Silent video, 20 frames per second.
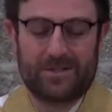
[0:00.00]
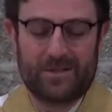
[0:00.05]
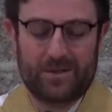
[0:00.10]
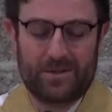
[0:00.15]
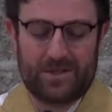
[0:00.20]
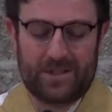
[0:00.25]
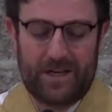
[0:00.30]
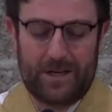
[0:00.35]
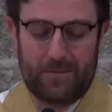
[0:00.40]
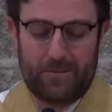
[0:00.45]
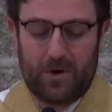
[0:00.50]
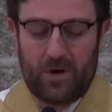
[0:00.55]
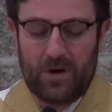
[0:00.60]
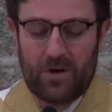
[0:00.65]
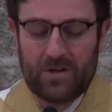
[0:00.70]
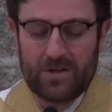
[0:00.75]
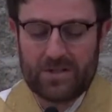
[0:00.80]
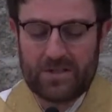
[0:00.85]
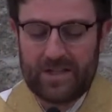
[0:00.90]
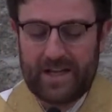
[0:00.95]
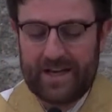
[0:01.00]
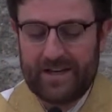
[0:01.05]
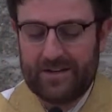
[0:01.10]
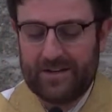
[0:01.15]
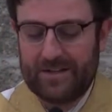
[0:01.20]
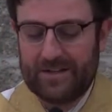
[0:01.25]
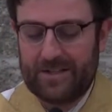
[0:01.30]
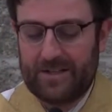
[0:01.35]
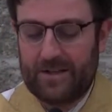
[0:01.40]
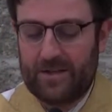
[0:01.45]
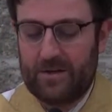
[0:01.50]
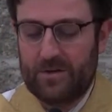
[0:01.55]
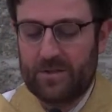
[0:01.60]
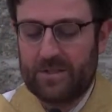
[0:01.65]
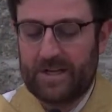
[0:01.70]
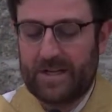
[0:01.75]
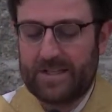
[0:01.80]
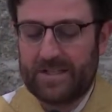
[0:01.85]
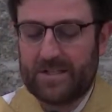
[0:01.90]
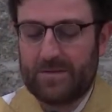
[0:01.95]
Right? So St. Paul's letters in the
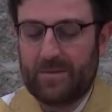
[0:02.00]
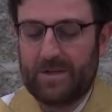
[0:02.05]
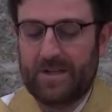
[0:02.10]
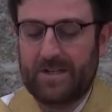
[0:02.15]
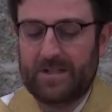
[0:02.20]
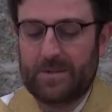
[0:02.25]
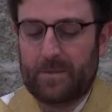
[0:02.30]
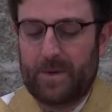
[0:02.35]
New Testament,